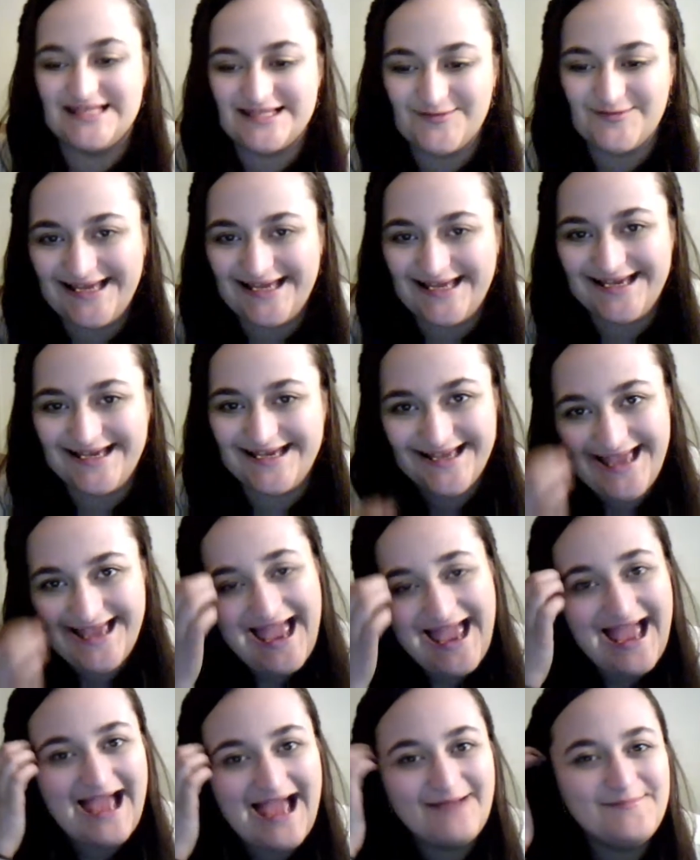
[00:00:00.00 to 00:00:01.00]
this week.
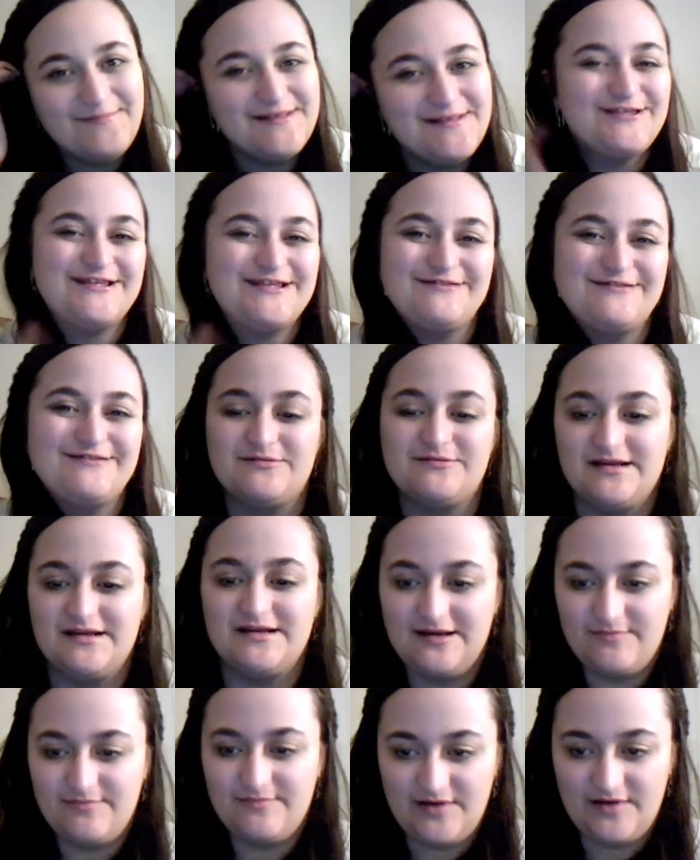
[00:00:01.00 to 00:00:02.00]
I'm switching my
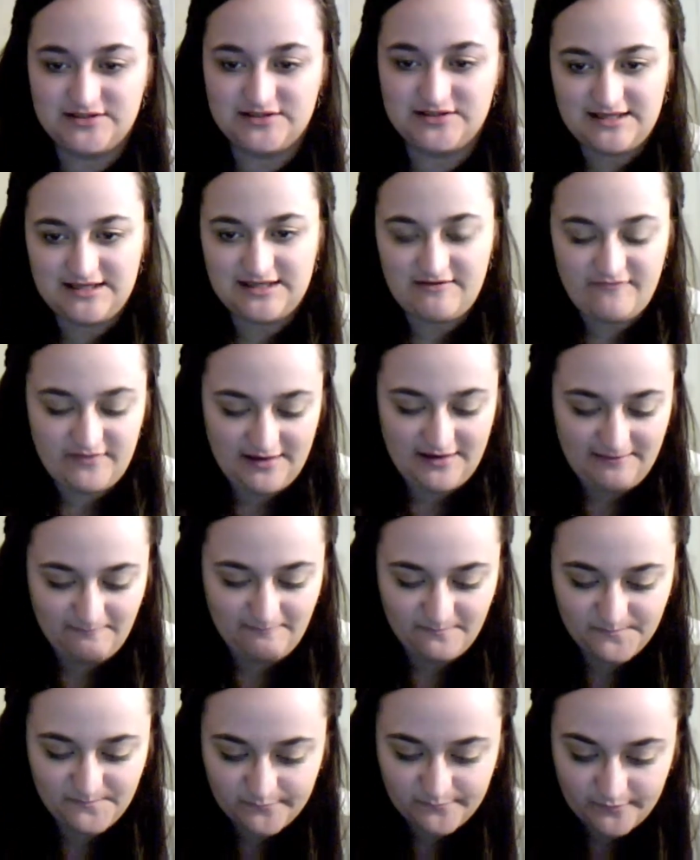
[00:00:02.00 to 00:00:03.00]
nail polishes off and
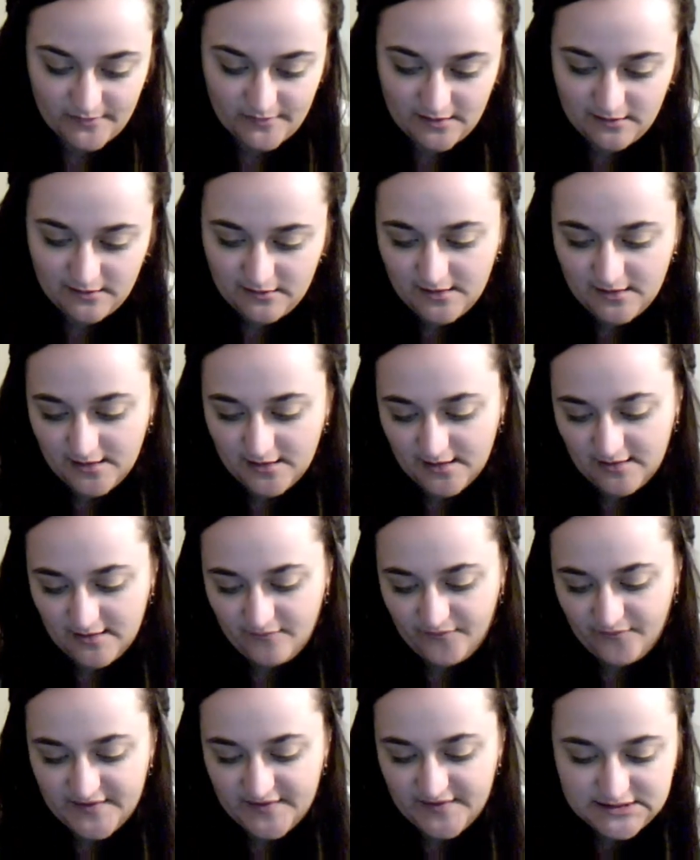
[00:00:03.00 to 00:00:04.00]
on.
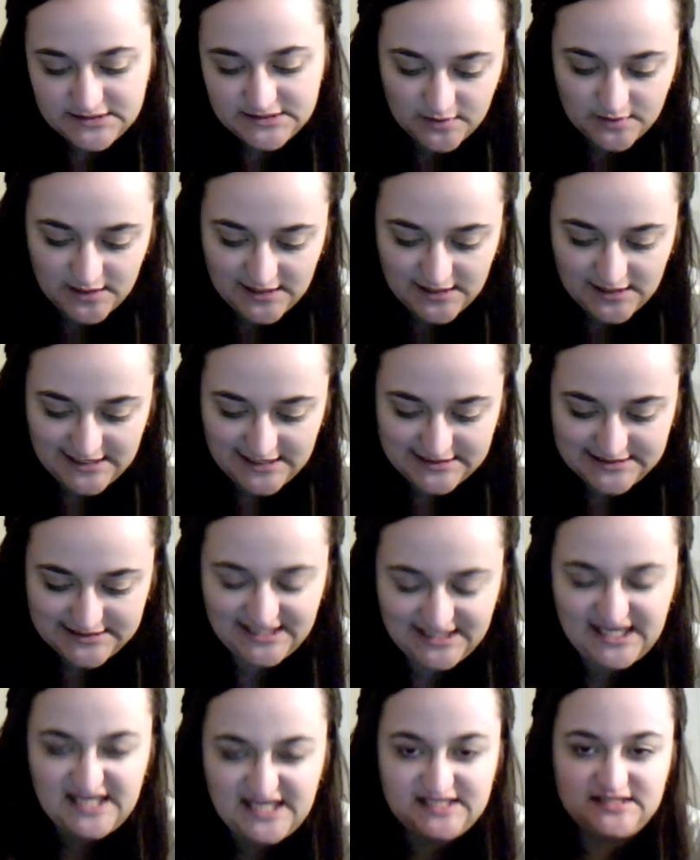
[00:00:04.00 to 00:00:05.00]
This one is
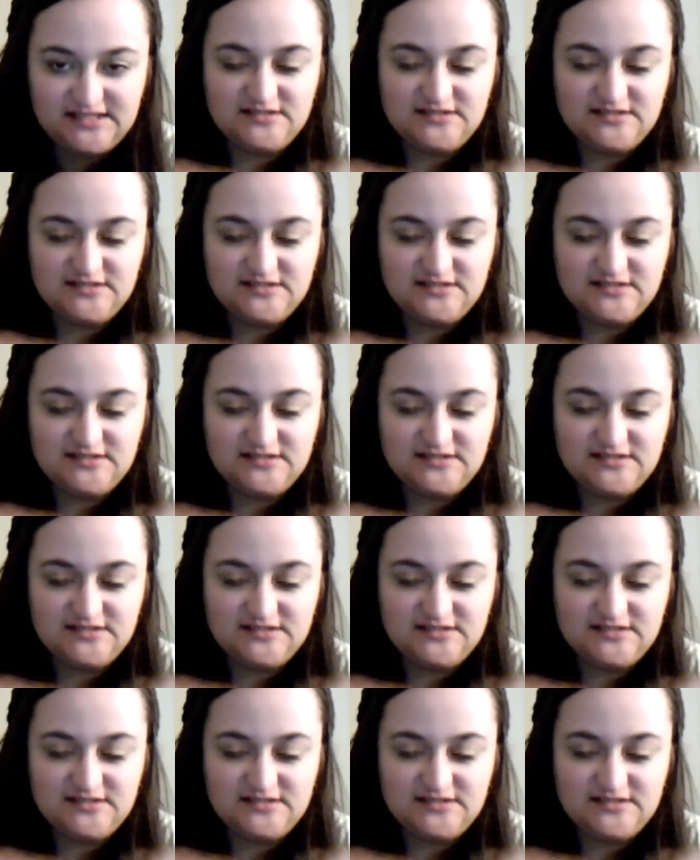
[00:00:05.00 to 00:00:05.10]
like a